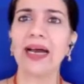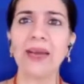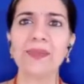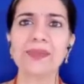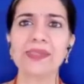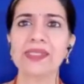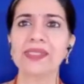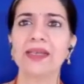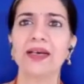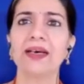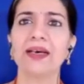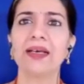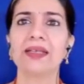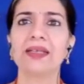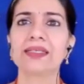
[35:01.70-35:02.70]
am
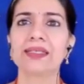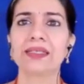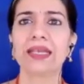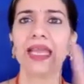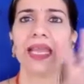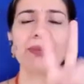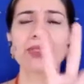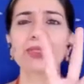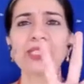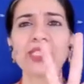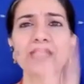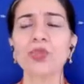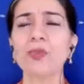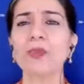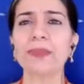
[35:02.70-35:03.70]
able to
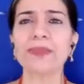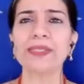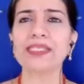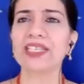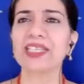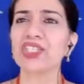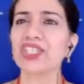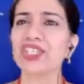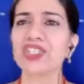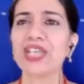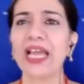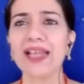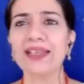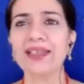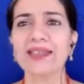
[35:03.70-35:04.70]
see 2 people, Satish
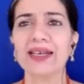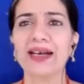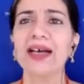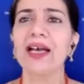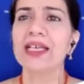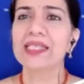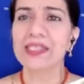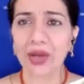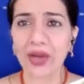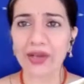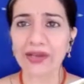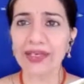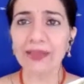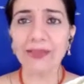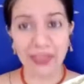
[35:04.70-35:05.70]
and
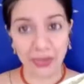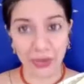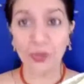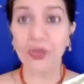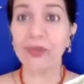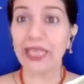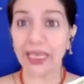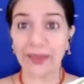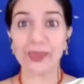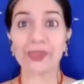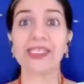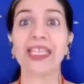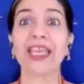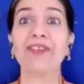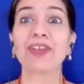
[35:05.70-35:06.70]
Saurabh, but you will be able
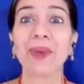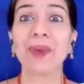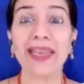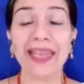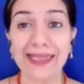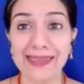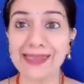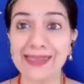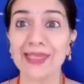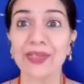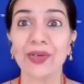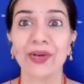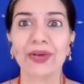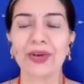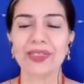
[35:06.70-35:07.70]
to see everyone else
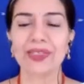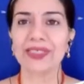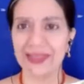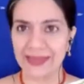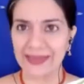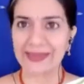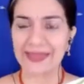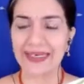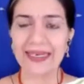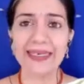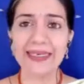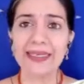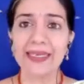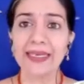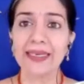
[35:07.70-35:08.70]
in your audience,
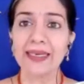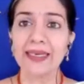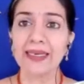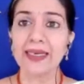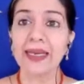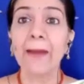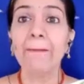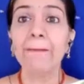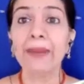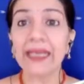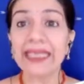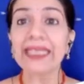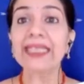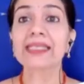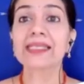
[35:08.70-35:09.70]
right?
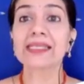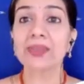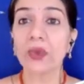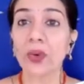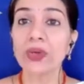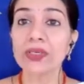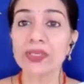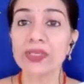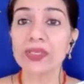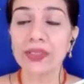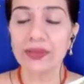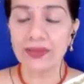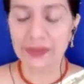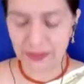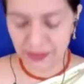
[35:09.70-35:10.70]
Please don't
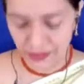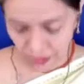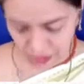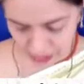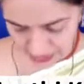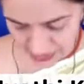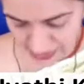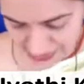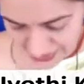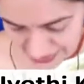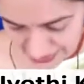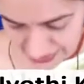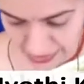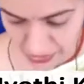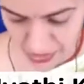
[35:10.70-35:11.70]
do this
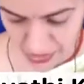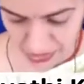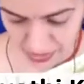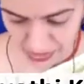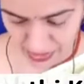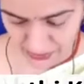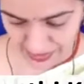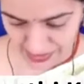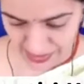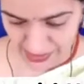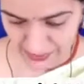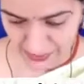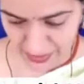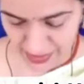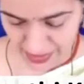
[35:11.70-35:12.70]
and tell your story.
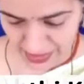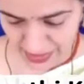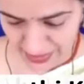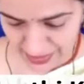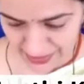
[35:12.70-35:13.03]
Once upon a